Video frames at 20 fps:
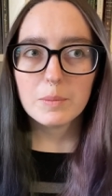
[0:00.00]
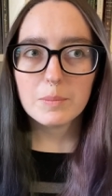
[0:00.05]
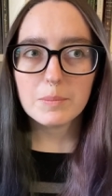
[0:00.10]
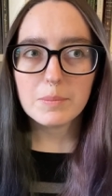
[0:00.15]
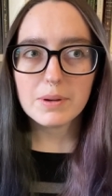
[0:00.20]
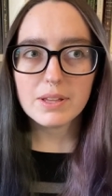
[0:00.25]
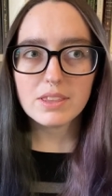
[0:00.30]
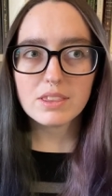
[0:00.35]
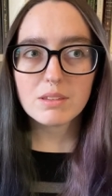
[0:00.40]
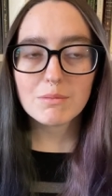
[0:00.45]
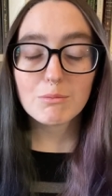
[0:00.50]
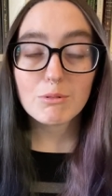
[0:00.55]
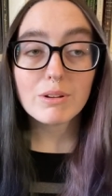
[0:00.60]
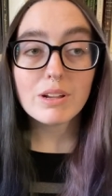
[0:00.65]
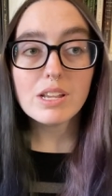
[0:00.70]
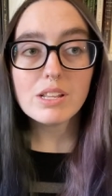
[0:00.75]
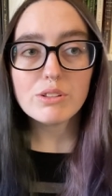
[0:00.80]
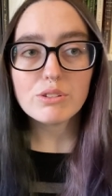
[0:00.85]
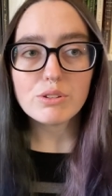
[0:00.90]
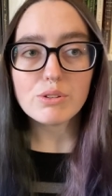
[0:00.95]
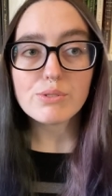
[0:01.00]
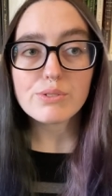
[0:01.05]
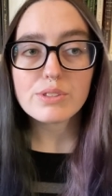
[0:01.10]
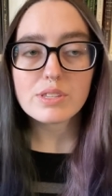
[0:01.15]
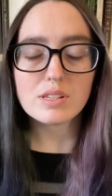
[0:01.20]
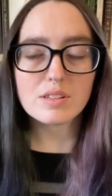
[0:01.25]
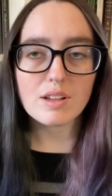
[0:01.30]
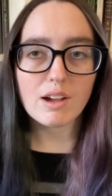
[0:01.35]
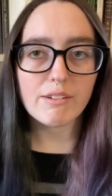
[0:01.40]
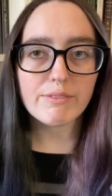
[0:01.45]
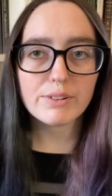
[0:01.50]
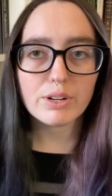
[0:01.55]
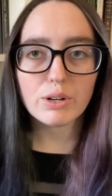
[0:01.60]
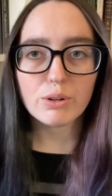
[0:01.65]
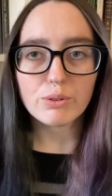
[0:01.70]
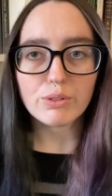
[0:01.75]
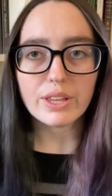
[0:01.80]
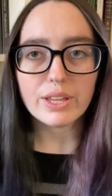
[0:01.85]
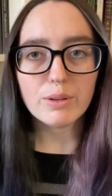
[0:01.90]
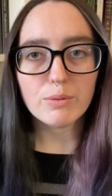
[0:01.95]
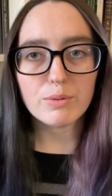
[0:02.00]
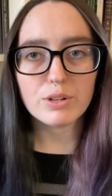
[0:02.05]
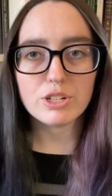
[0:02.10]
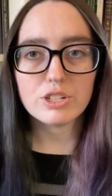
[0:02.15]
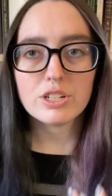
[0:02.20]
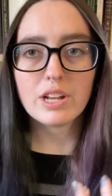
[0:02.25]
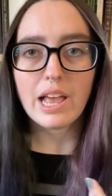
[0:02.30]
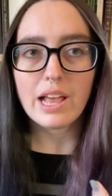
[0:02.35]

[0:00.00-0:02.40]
but the Marines used the Navajo language